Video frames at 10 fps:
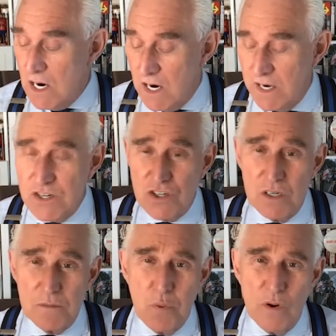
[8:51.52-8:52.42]
He should
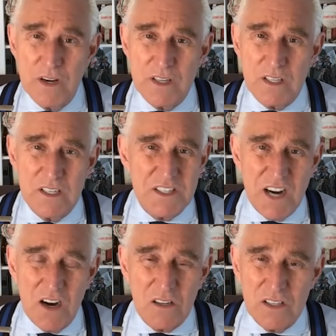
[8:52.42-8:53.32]
have appointed
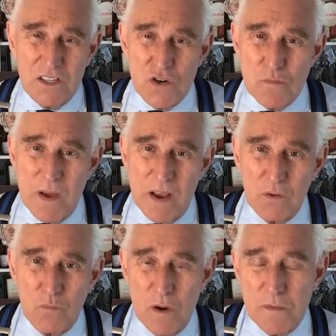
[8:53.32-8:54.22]
entirely new men
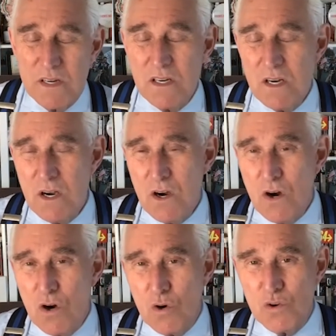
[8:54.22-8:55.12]
and women
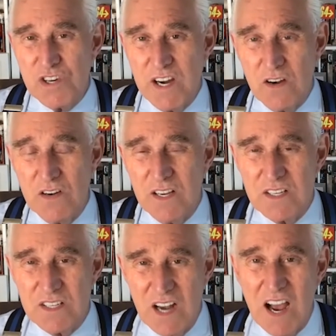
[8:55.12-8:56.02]
who shared
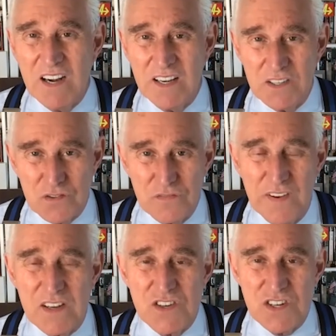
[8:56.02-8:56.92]
his
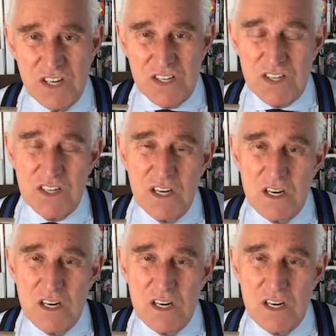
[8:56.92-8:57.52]
non-interventionist